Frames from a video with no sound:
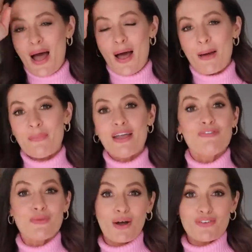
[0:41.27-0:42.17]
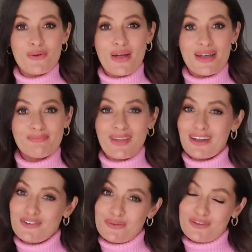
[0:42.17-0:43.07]
Um, if you are new here
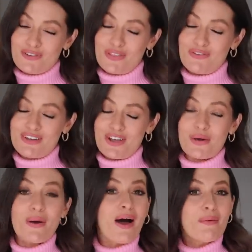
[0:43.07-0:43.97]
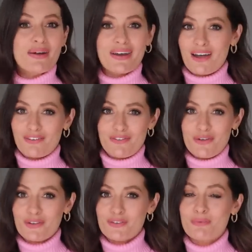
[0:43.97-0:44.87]
and you do enjoy the video, I would love it if
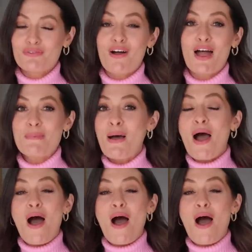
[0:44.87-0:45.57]
you could subscribe.